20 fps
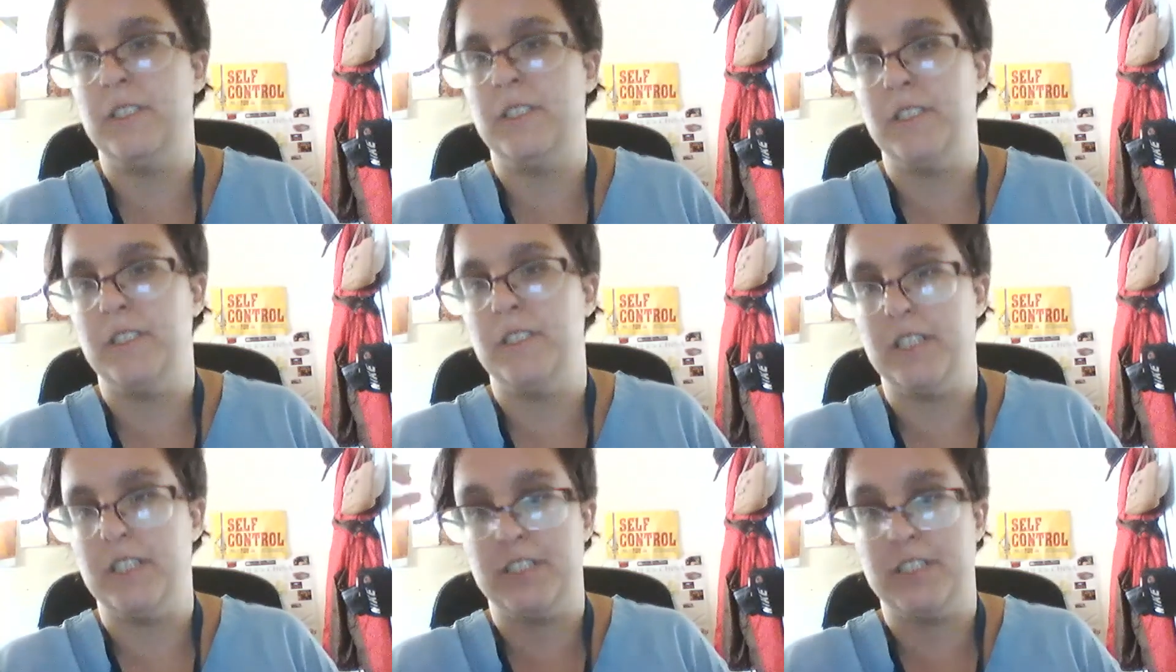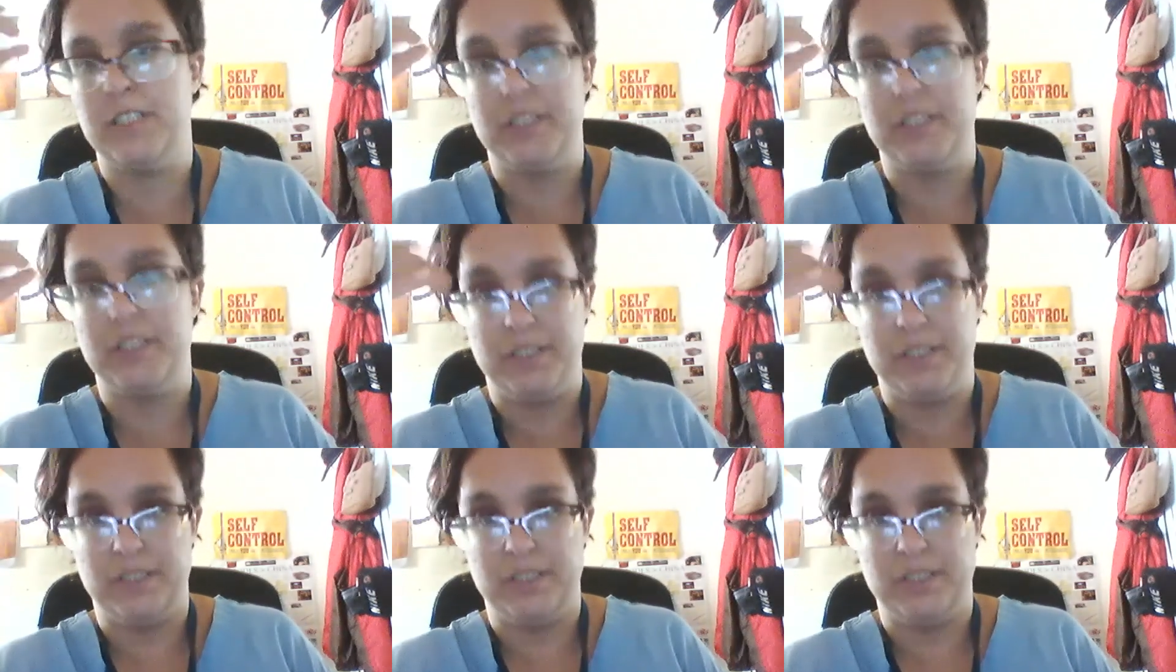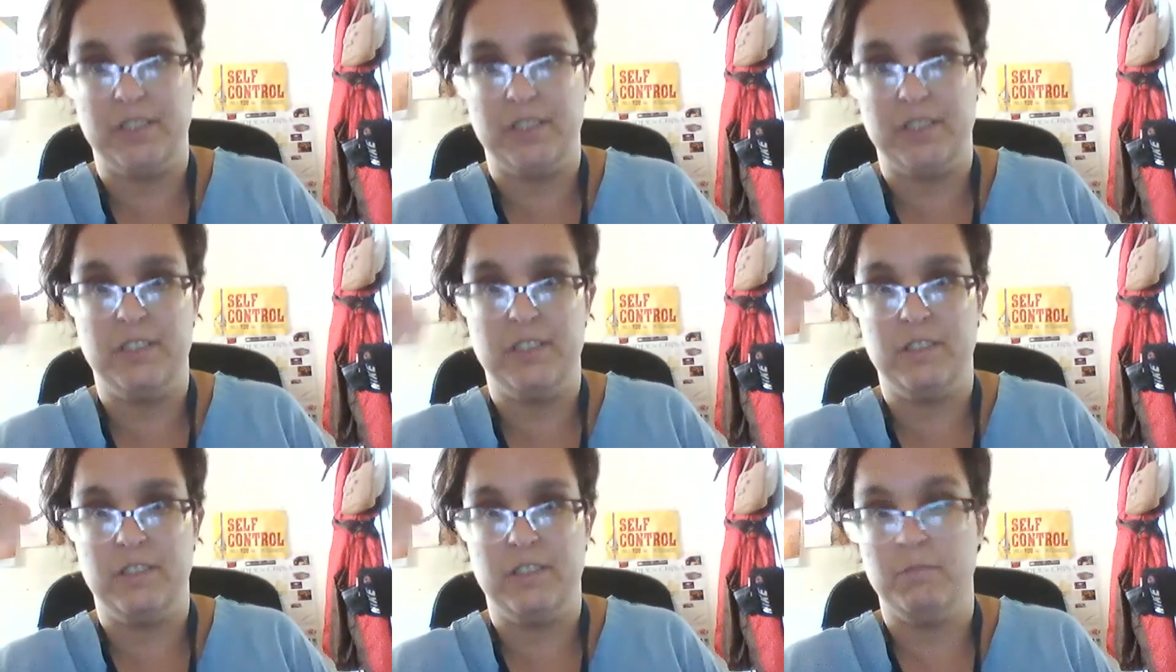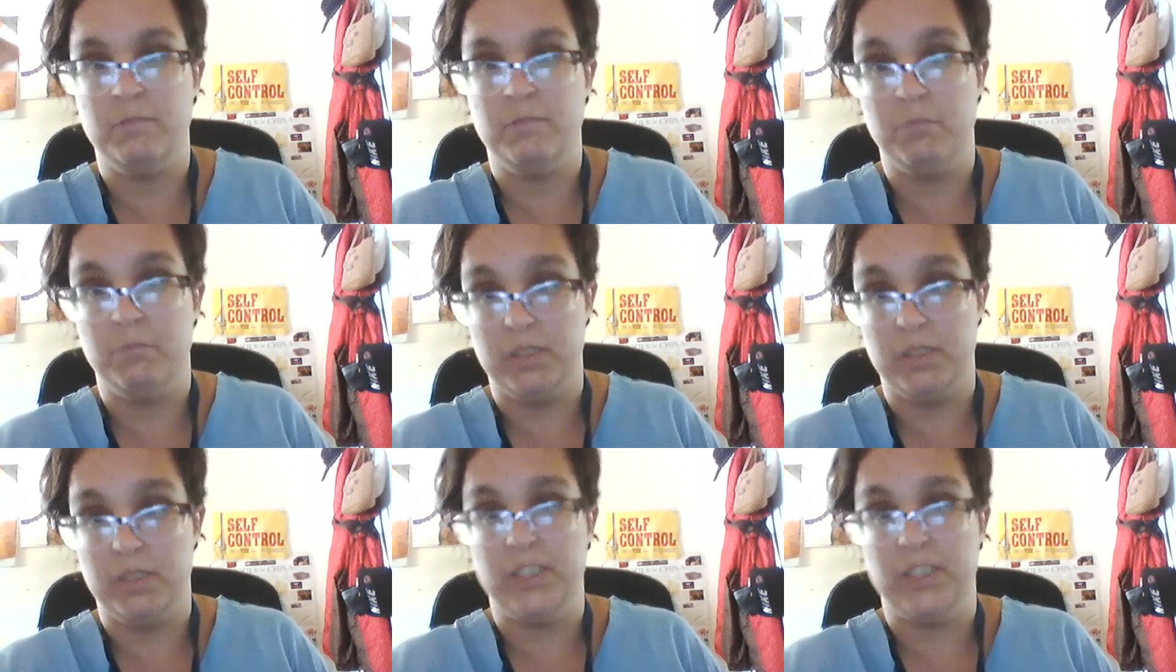guess Indian,
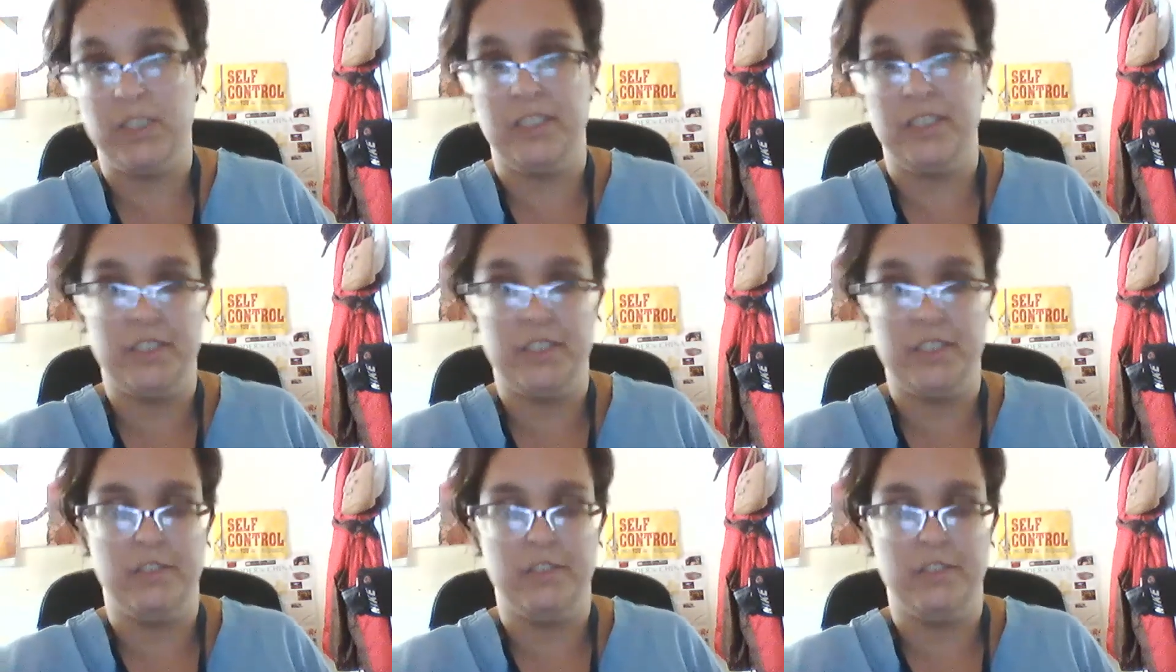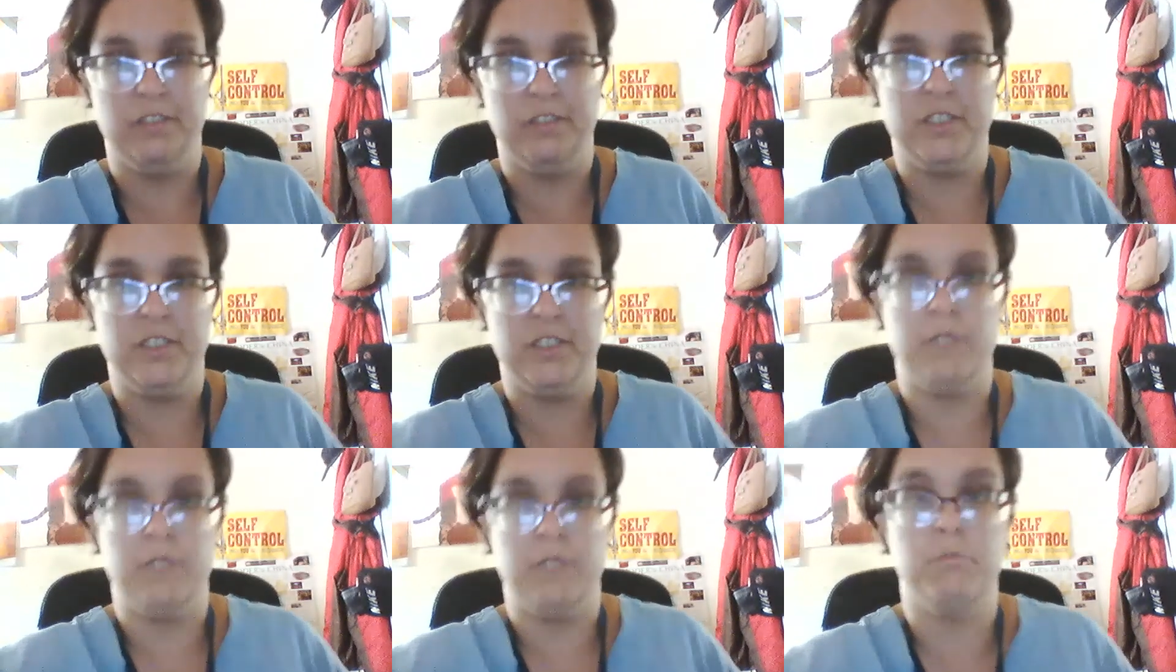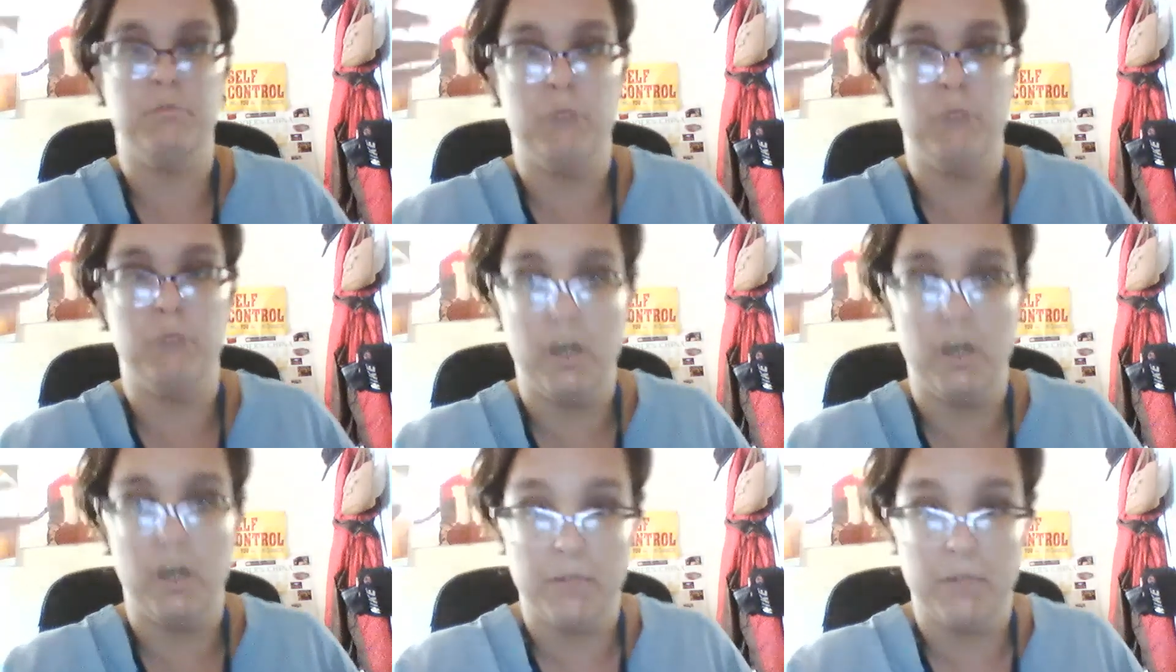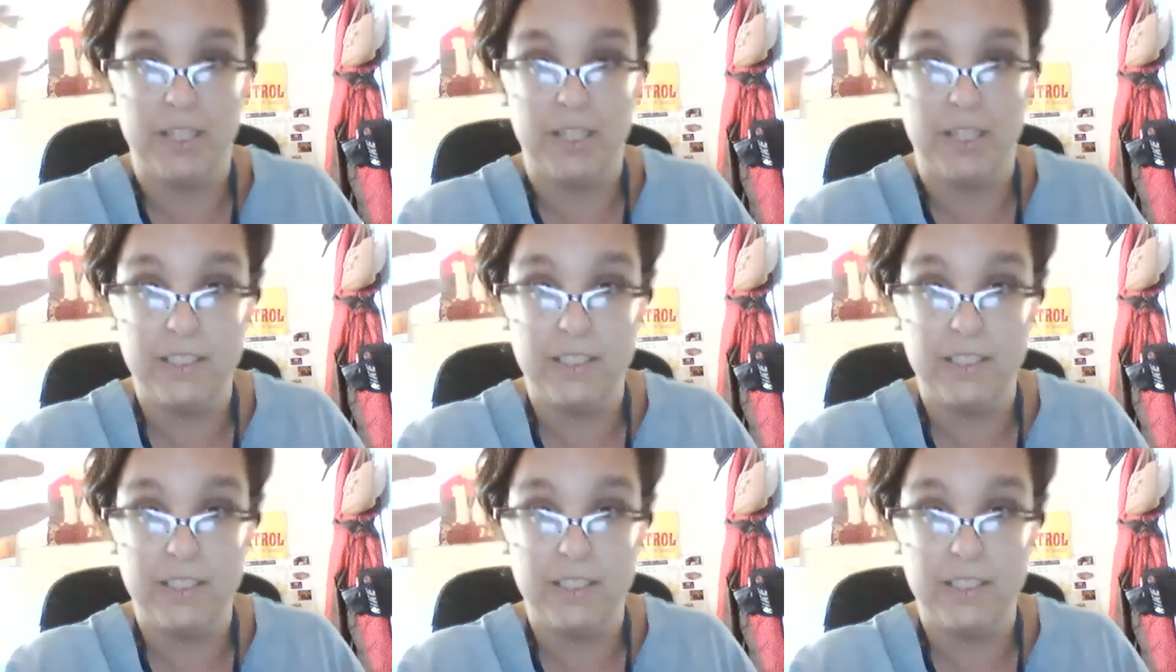bloody stereotype Baba,